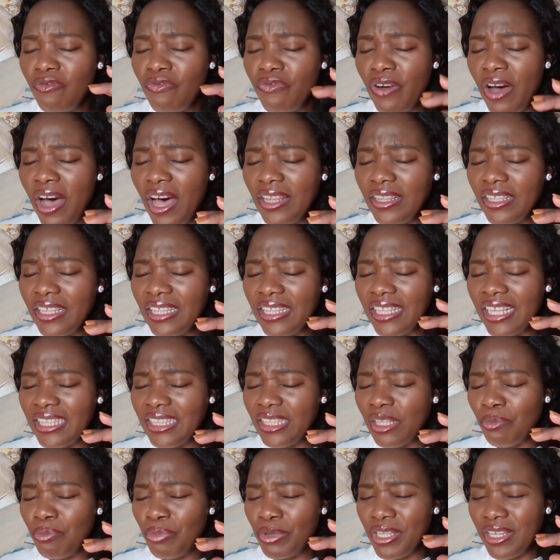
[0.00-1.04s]
Father, let
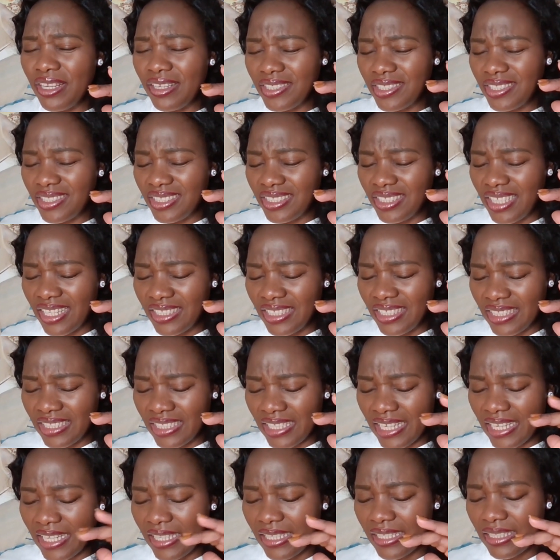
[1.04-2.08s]
there be a
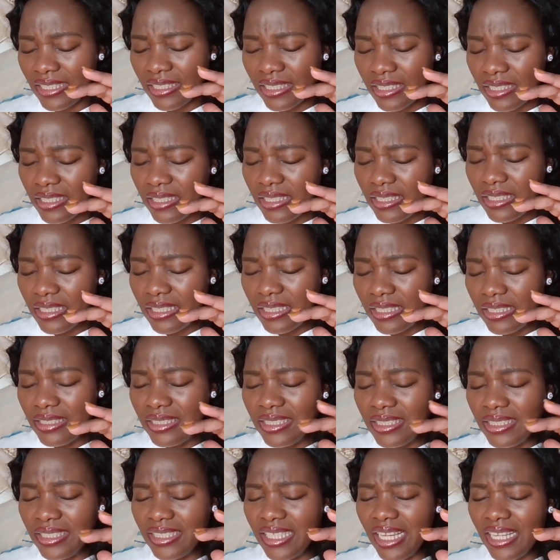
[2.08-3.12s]
suddenly,
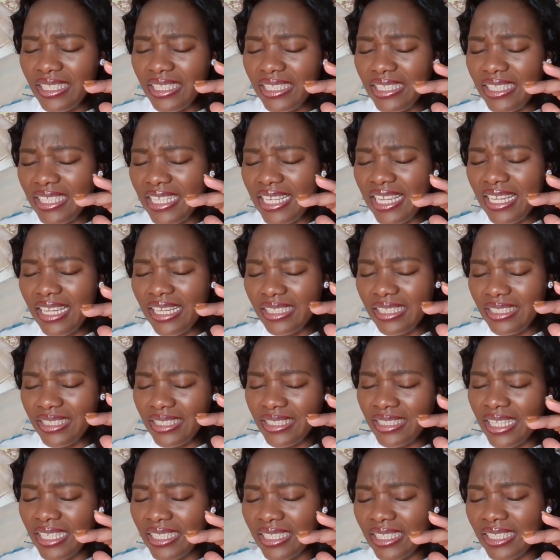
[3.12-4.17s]
suddenly,
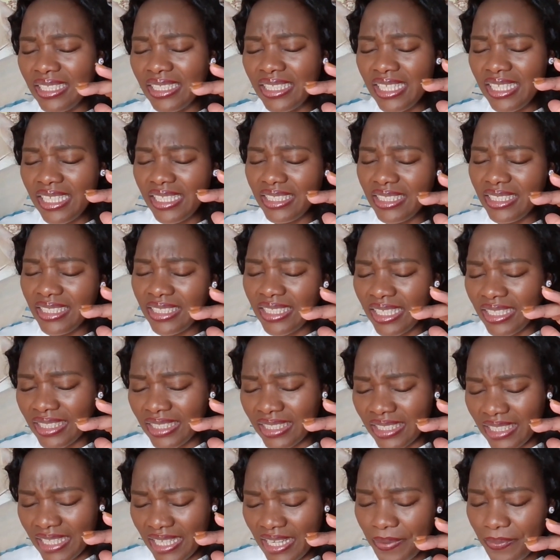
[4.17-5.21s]
suddenly,
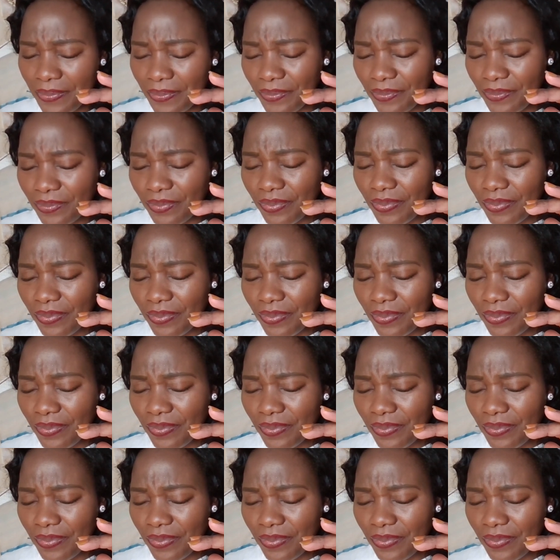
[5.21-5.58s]
suddenly.